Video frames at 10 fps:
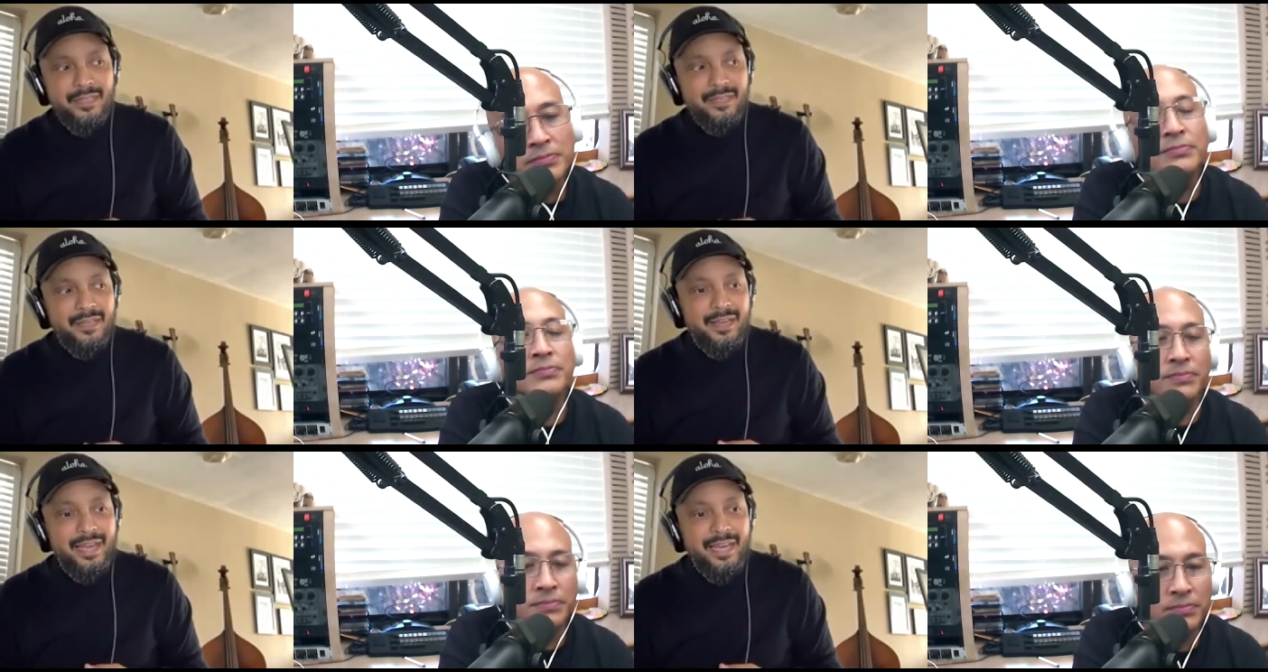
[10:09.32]

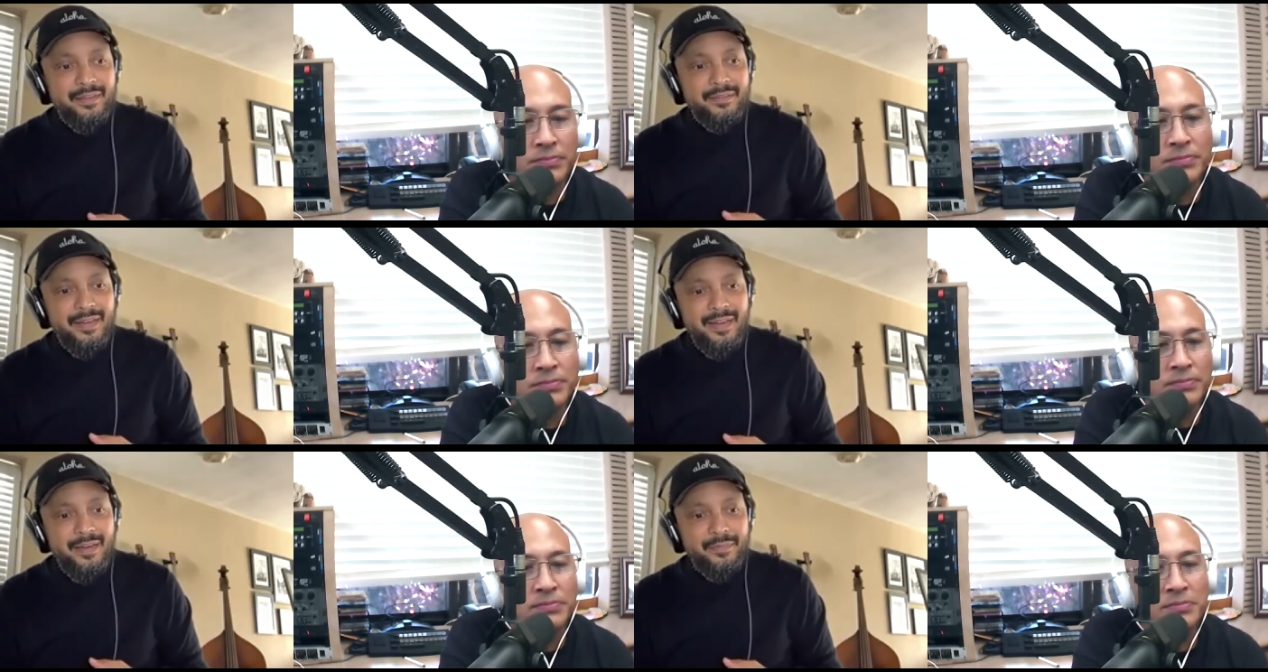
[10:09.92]
Speaker 1: mm. and
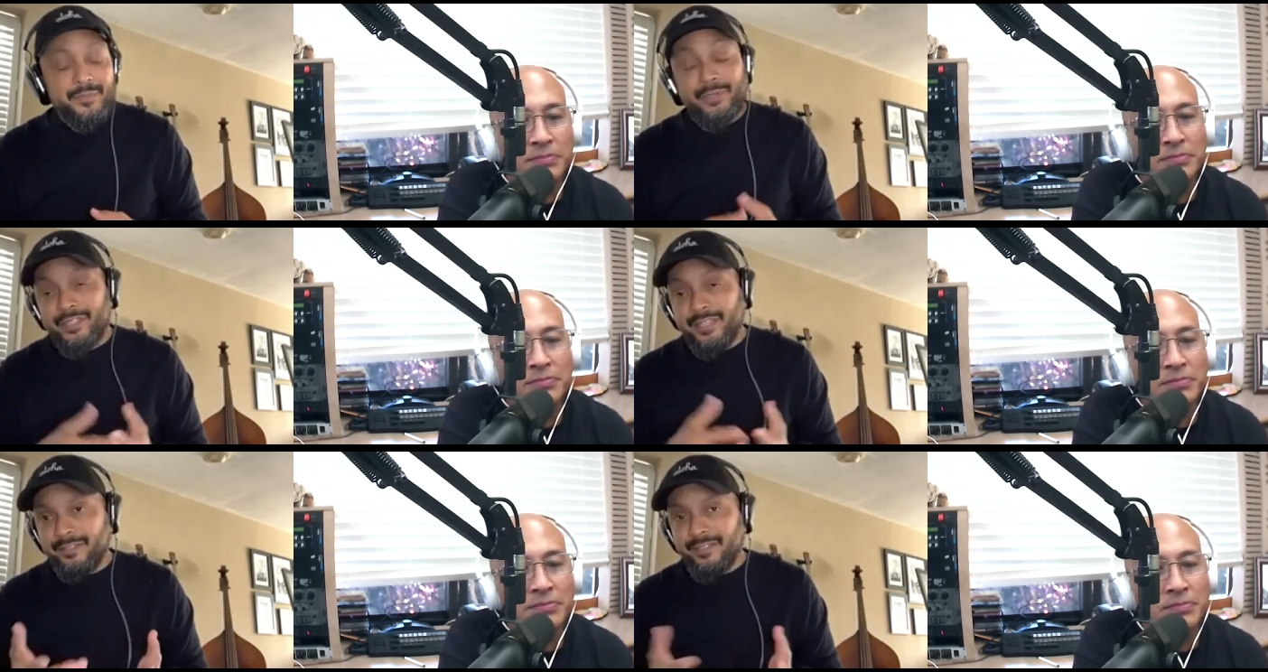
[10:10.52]
um, in
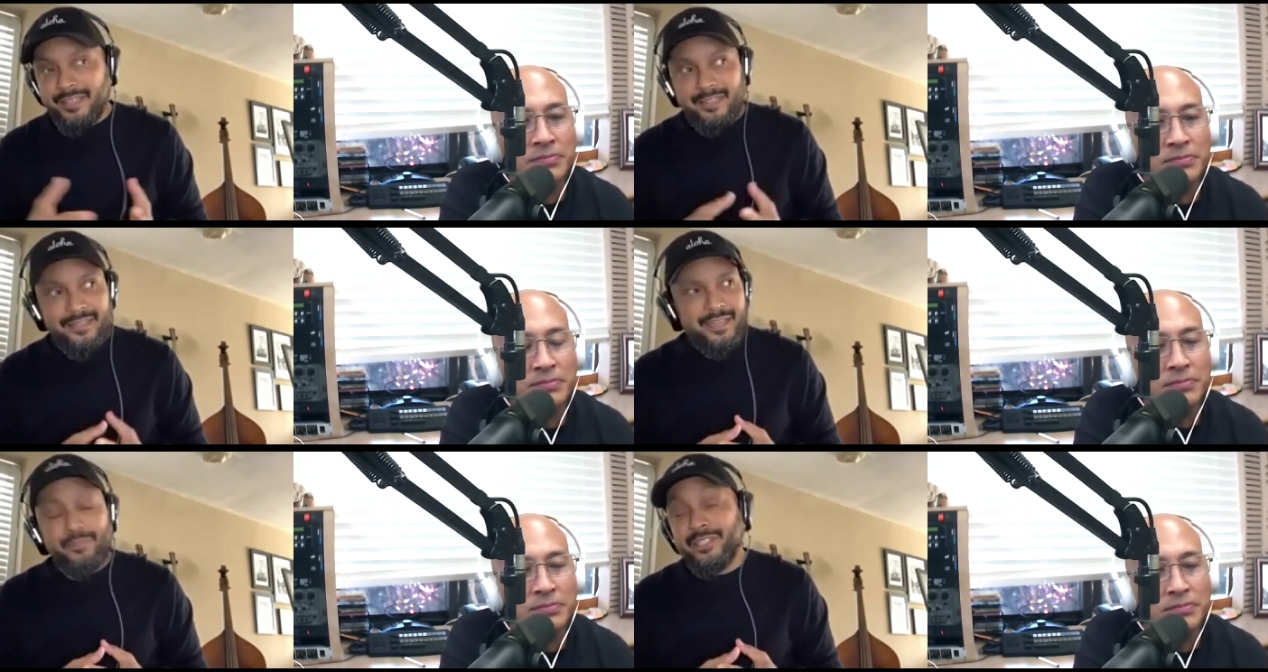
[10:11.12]
particularly
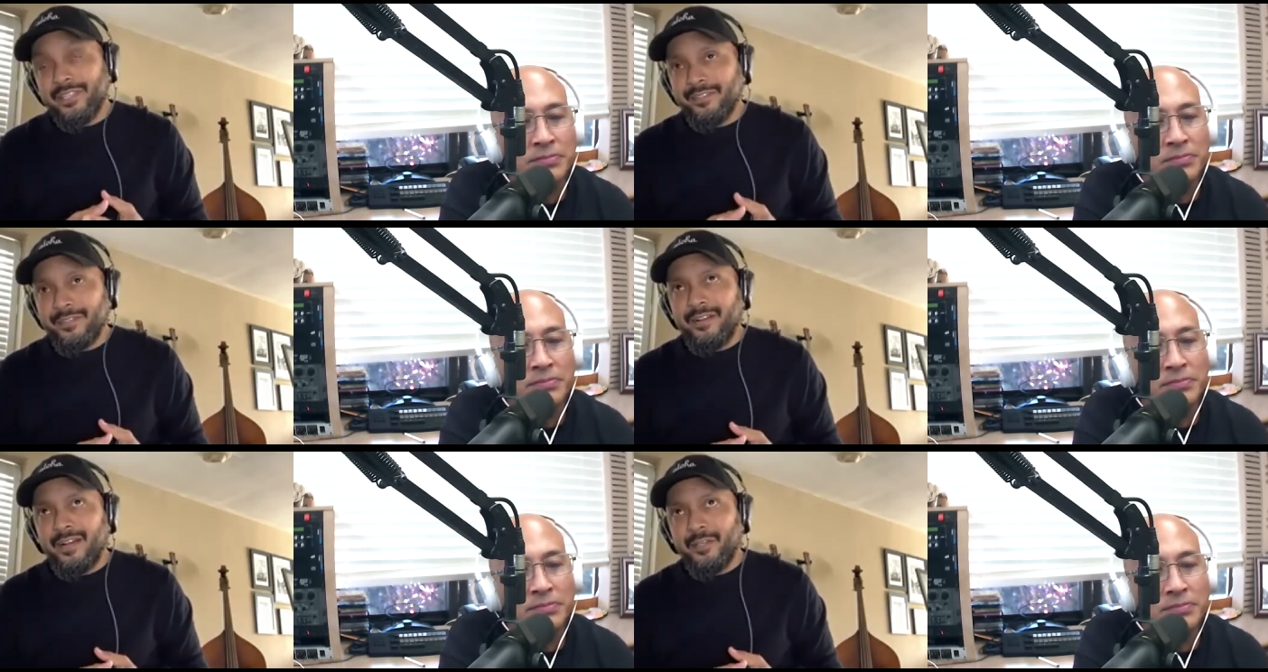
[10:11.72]
in
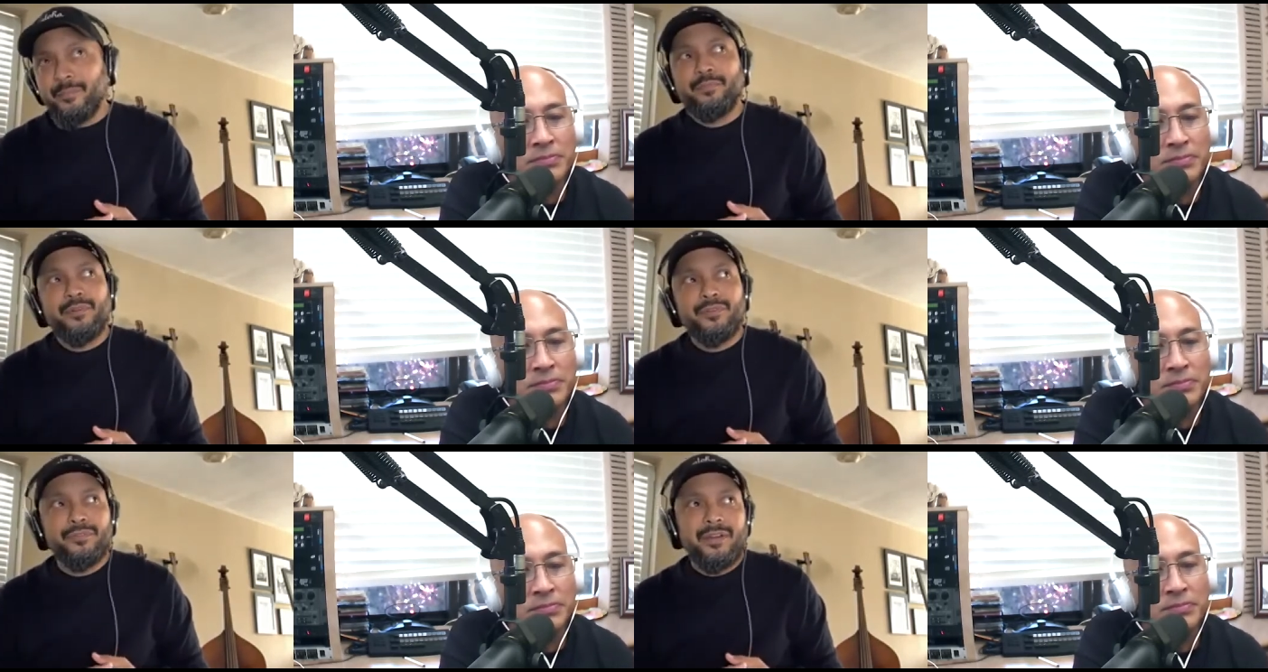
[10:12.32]
particular other
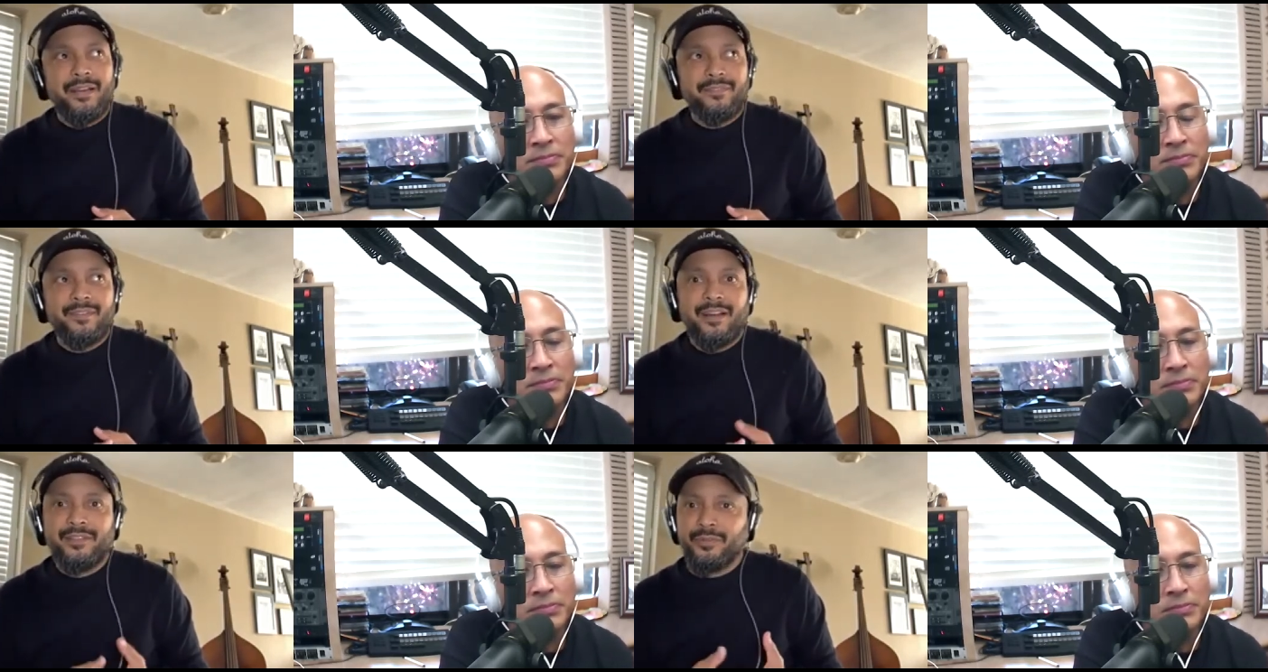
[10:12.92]
people who have
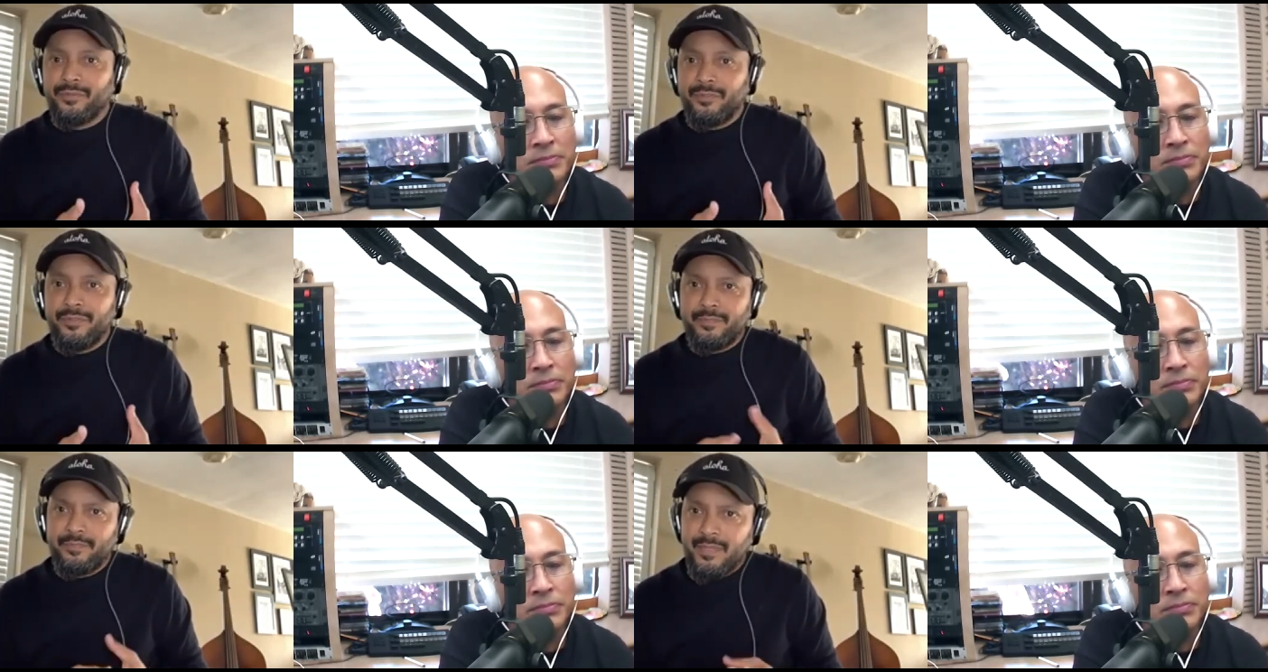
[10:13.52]
gone
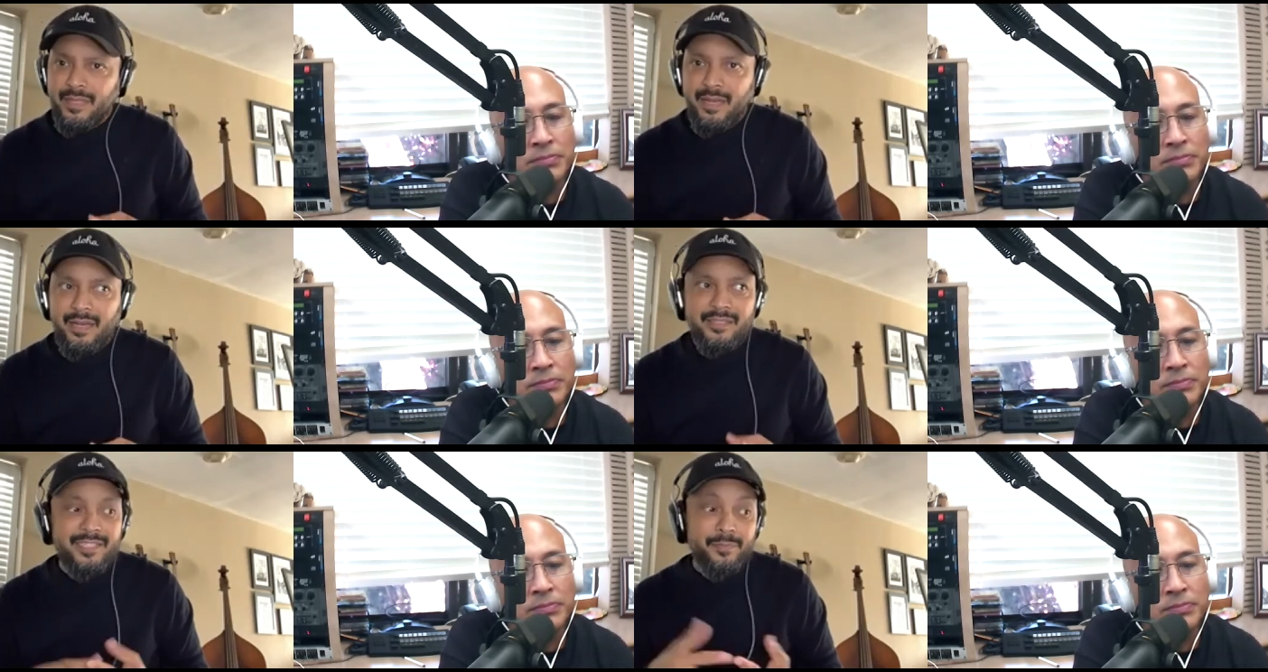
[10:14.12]
through
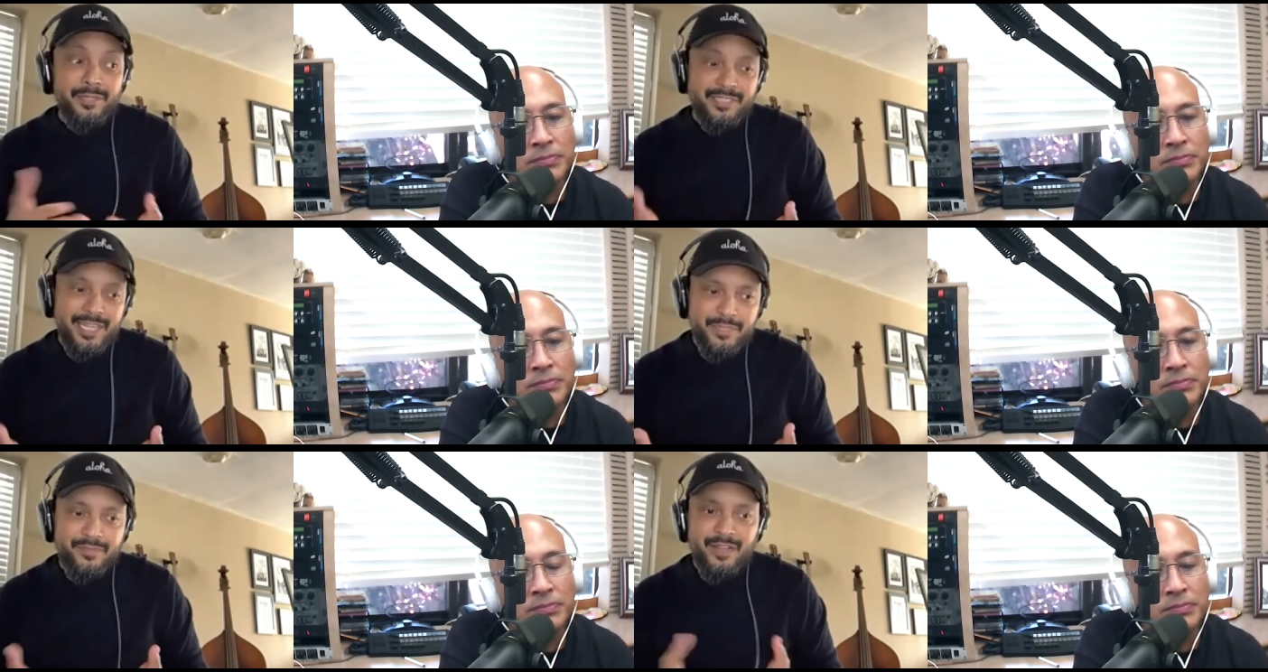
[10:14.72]
uh, similar
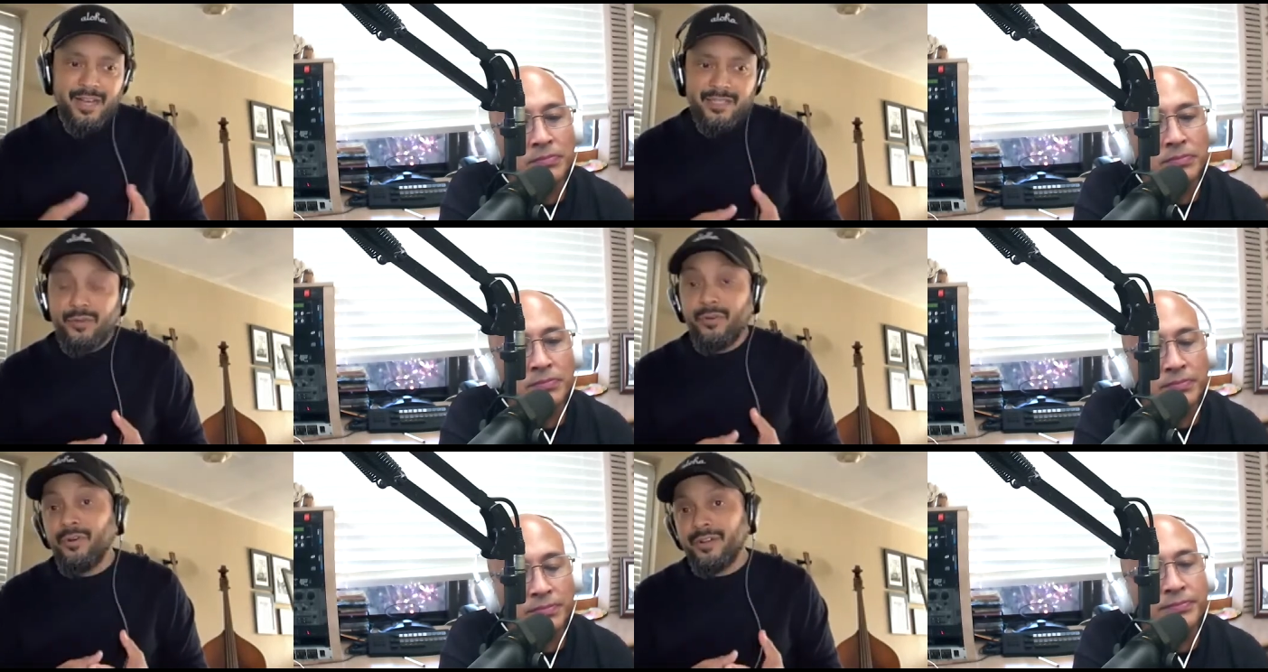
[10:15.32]
types of loss or